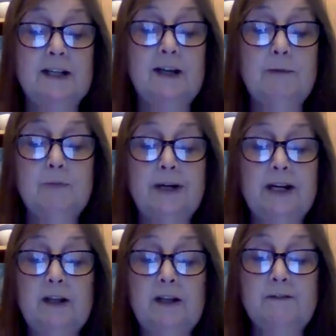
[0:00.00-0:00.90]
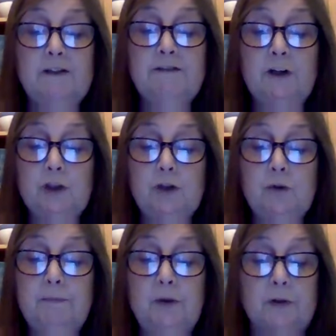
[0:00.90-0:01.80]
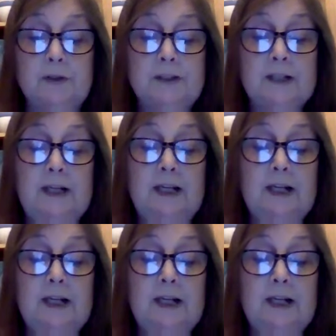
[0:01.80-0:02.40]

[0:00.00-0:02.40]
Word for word: library of devotional books